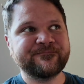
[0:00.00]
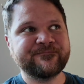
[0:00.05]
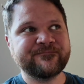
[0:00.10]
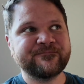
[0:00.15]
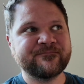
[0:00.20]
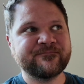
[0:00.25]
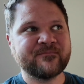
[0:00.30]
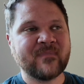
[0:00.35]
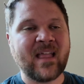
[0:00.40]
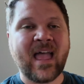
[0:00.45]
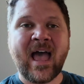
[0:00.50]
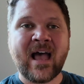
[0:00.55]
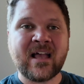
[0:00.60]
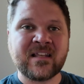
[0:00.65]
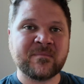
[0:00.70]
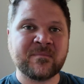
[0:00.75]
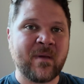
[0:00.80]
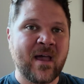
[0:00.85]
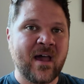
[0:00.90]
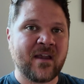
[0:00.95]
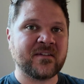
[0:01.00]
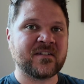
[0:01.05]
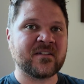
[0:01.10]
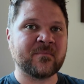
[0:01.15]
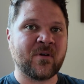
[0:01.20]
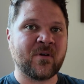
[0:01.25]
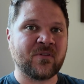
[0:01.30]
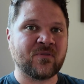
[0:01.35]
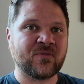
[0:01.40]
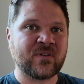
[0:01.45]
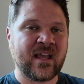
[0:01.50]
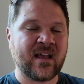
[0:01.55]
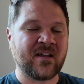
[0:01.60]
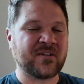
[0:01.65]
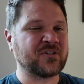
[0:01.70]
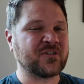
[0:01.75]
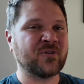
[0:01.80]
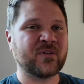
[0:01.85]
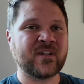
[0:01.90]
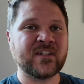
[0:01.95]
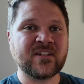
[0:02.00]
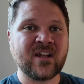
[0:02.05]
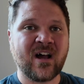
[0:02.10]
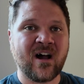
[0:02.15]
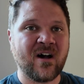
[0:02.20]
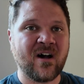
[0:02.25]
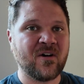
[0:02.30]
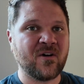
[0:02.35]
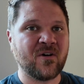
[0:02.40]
as bad as some other towns. Look at Tahoe for